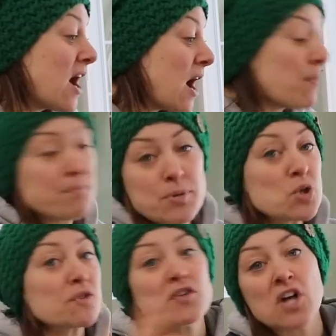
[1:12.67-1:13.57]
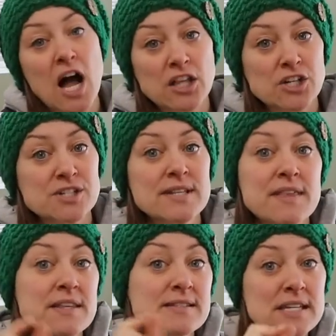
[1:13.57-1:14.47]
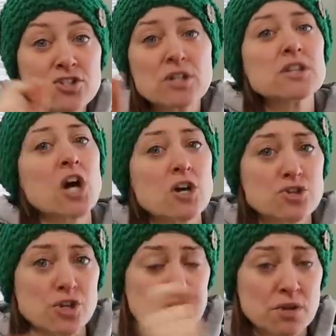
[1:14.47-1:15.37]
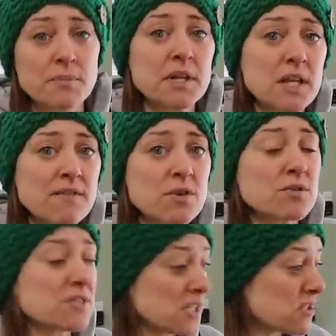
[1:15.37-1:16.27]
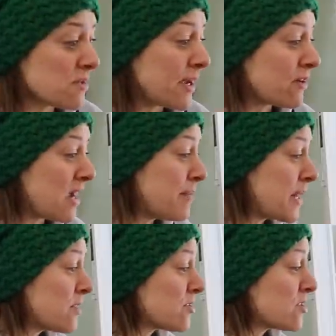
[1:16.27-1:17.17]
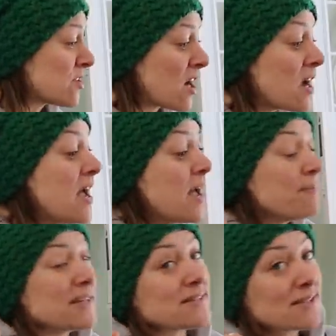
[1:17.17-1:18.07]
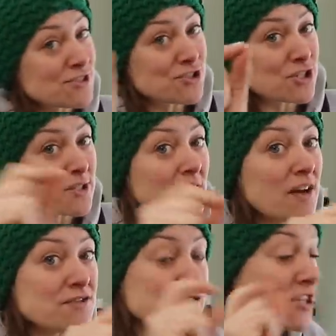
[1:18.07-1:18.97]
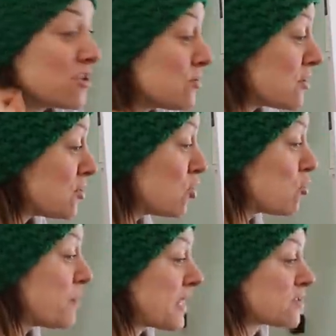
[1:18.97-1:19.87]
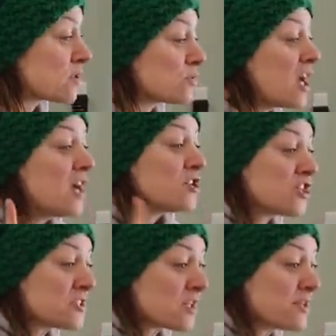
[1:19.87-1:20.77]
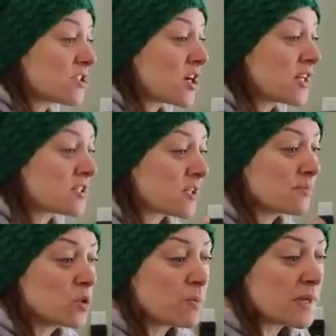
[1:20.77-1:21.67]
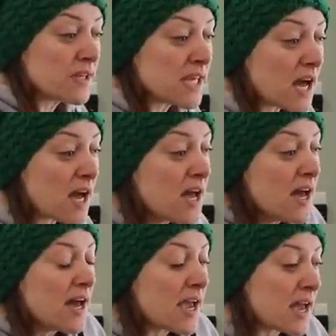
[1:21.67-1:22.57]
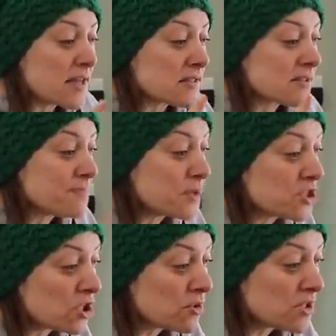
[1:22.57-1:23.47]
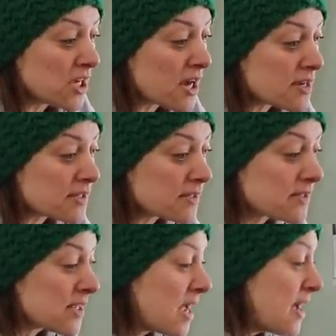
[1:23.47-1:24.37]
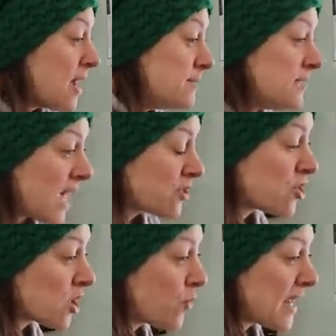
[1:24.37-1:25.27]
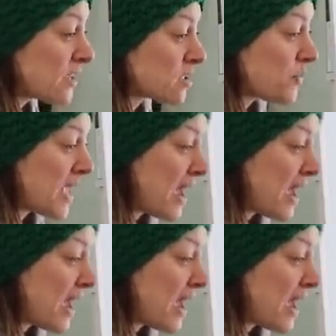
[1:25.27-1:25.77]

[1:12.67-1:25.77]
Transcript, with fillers: uh, beautiful colors, and the seeds are larger. So I'm gonna give those seeds to my grandparents to start. My sister loves to use the toothpick, so she's gonna be starting some lobelia and some petunias. Not sure what else we